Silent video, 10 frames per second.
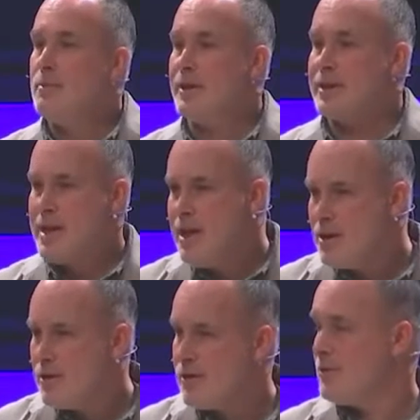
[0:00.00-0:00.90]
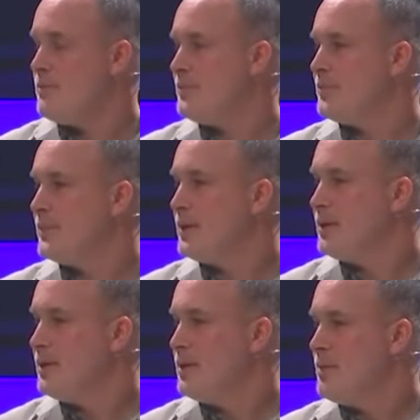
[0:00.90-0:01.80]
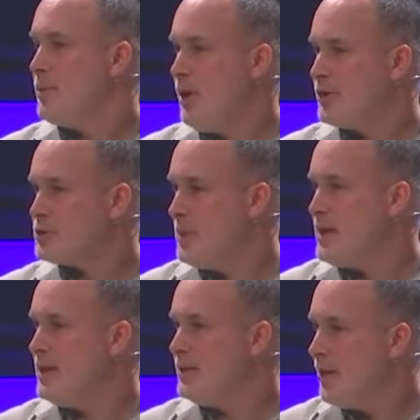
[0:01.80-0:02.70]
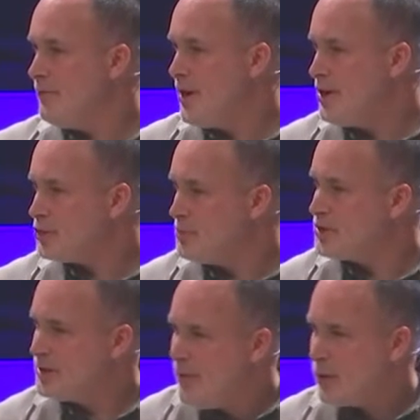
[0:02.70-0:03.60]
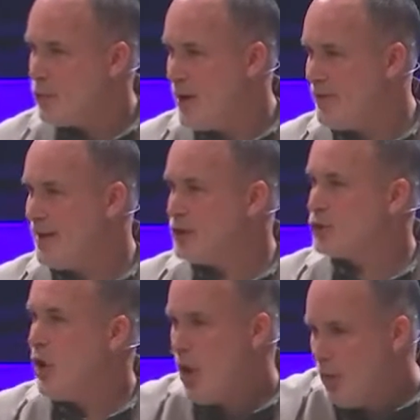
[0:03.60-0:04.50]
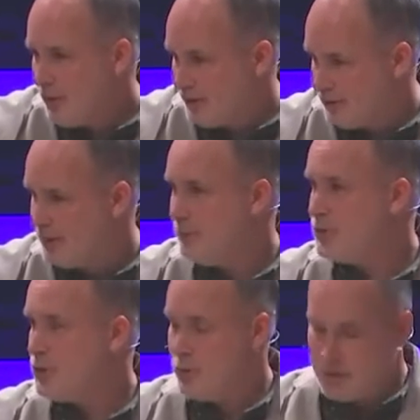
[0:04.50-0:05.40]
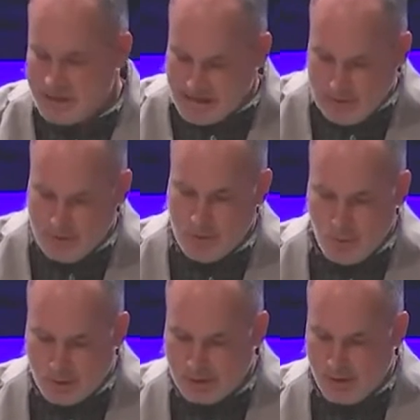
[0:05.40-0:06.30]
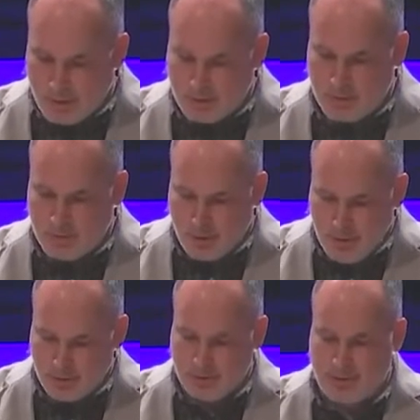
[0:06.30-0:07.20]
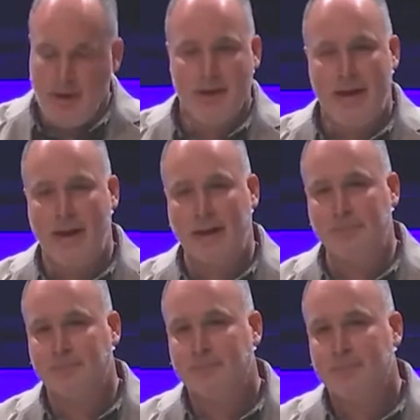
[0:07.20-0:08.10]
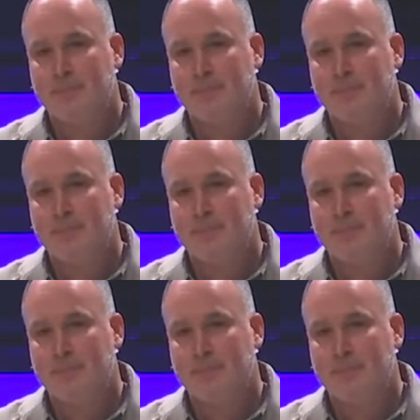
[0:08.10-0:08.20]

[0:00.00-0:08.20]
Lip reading: But here, Paul's speaking in a very specific way that he's calling them to carry one another's burdens. And